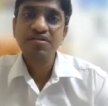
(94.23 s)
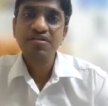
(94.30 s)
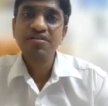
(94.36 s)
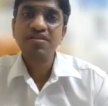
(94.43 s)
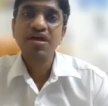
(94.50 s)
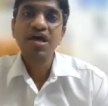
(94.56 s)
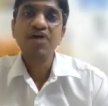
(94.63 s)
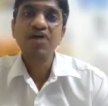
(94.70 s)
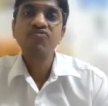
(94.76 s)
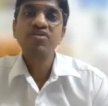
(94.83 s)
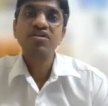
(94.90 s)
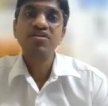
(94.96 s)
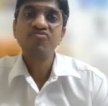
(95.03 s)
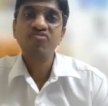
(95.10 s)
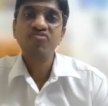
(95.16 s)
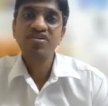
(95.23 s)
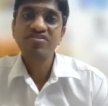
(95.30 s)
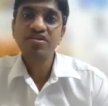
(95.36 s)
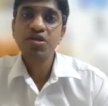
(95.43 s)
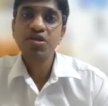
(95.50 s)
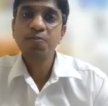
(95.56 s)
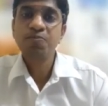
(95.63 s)
They have a
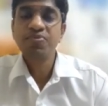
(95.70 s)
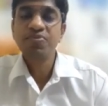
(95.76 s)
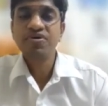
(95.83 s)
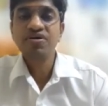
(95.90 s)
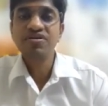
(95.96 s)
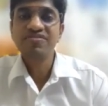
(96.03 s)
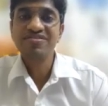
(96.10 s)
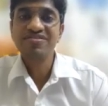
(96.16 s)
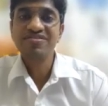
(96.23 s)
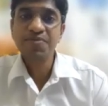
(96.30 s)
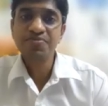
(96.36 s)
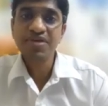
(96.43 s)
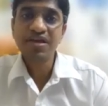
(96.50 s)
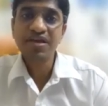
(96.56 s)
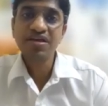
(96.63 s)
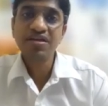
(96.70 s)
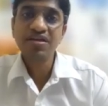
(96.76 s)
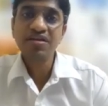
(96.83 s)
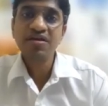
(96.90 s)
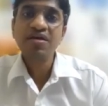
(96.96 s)
reversal of uh, sleep cycle.